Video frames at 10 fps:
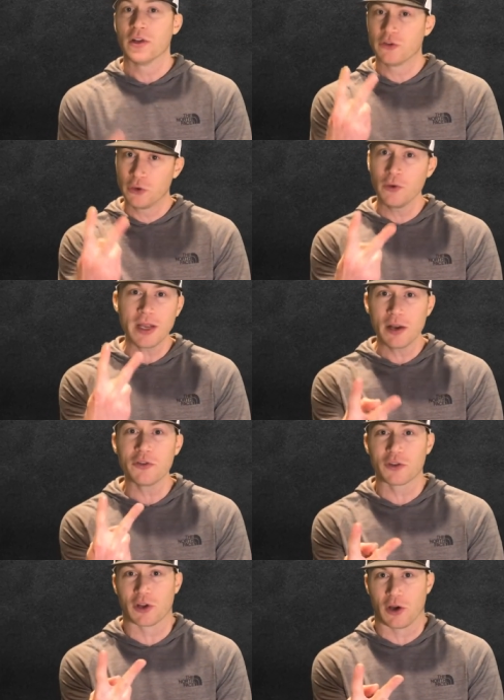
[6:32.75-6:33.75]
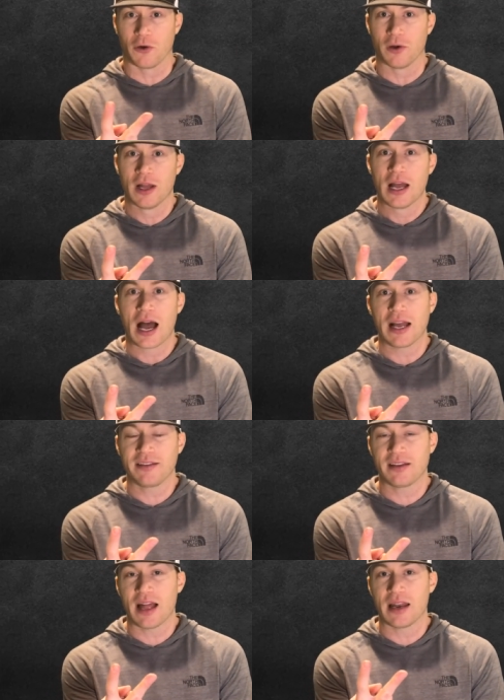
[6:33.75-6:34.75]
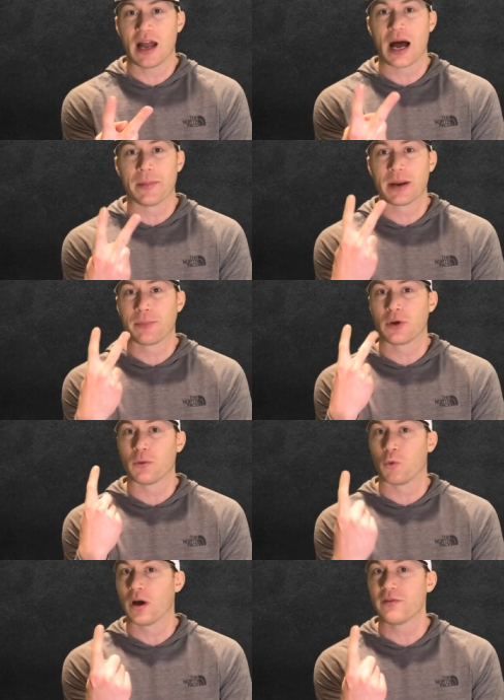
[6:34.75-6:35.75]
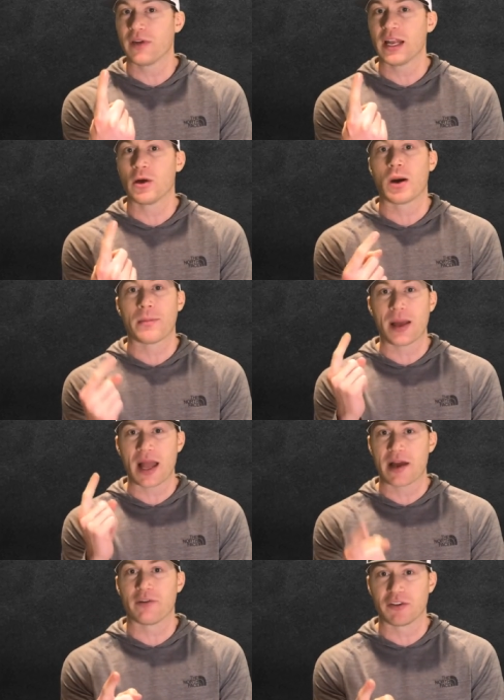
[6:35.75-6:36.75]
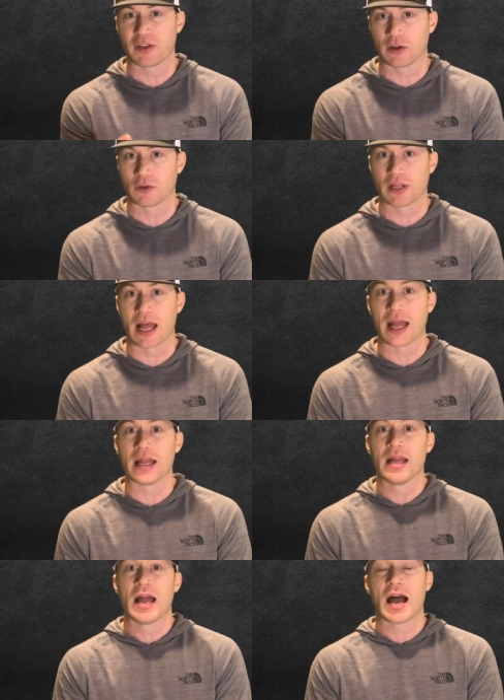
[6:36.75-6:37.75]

2 years ago, I said I'm going to put one video up every single day.